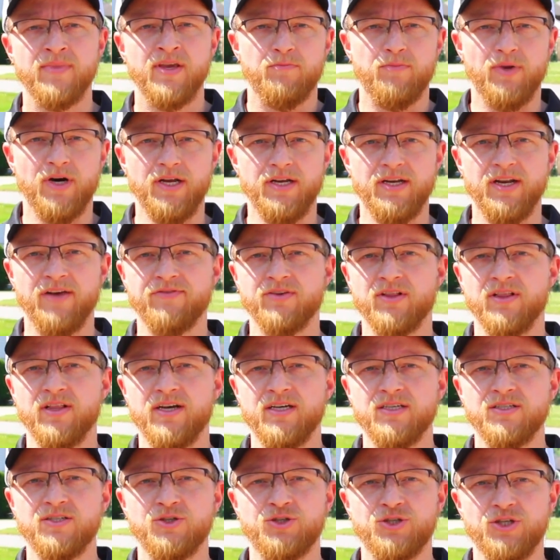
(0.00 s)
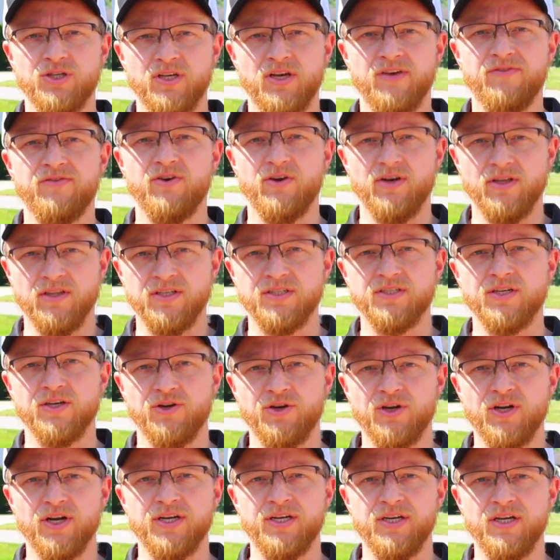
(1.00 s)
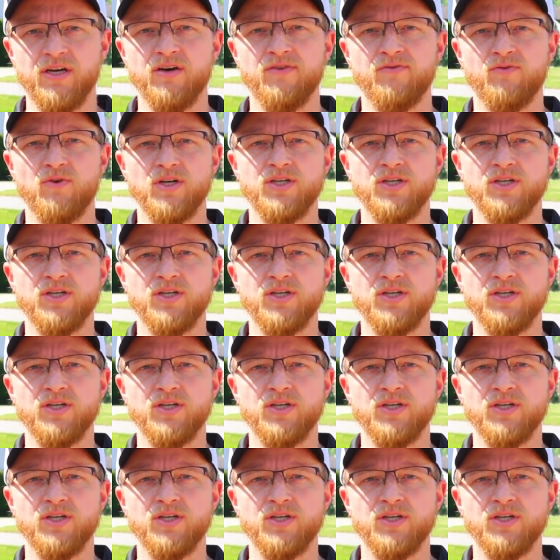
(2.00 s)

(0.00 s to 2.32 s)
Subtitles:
But nevertheless, it should give you at least a good idea of